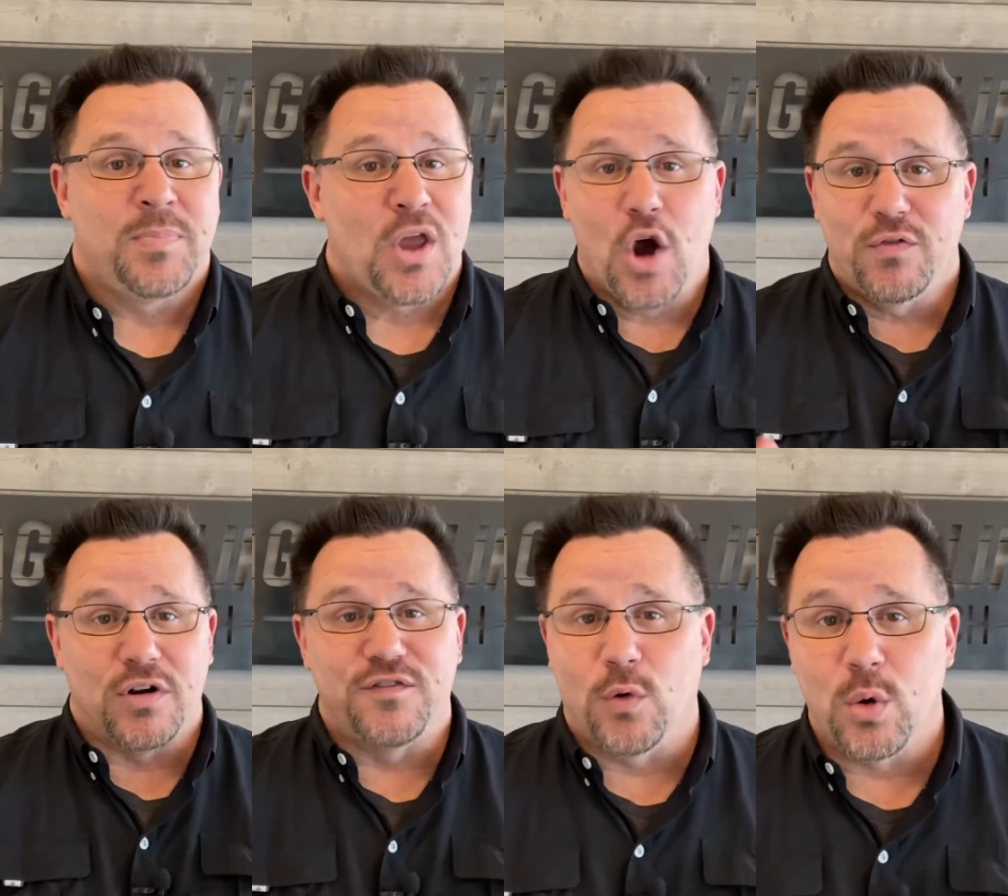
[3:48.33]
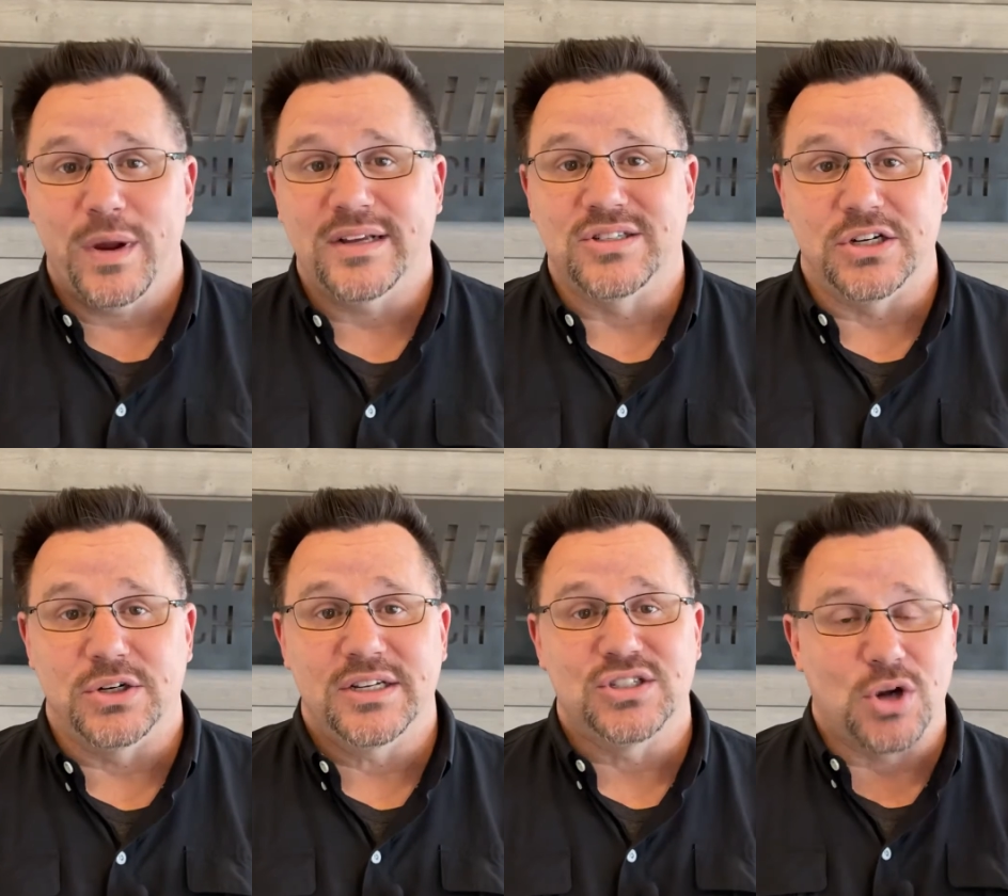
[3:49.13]
over a 4-week
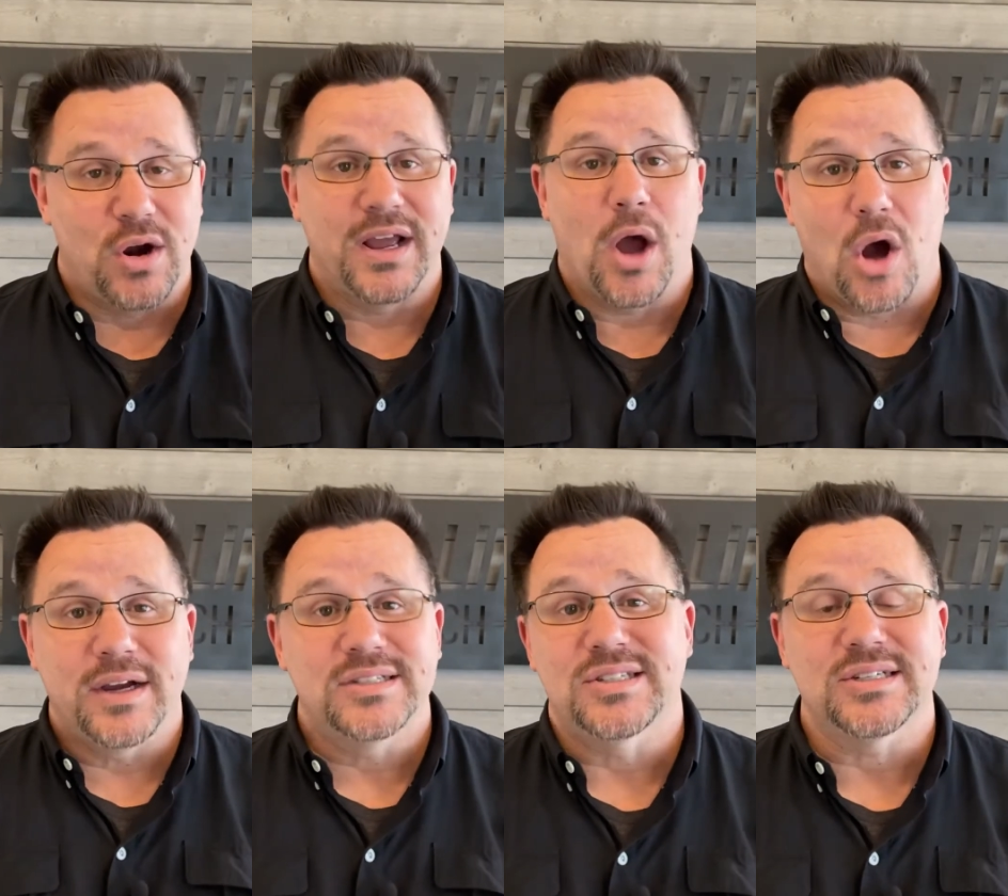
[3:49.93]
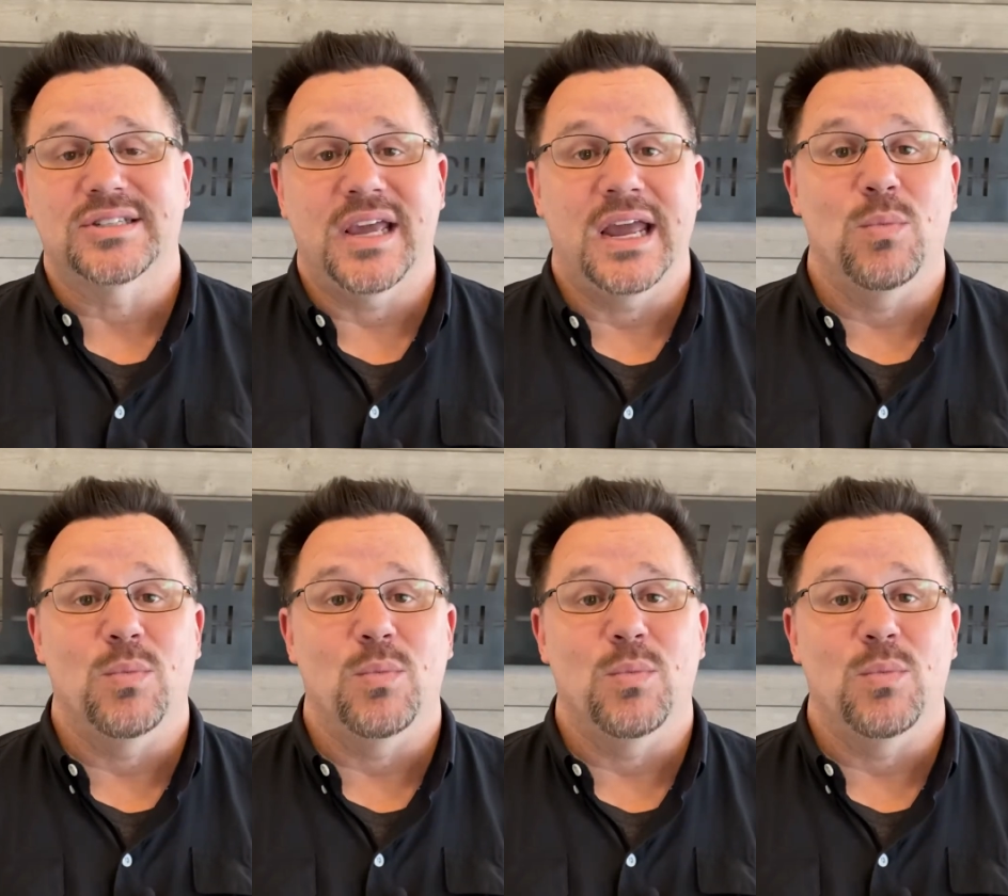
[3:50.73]
series, starting August 16,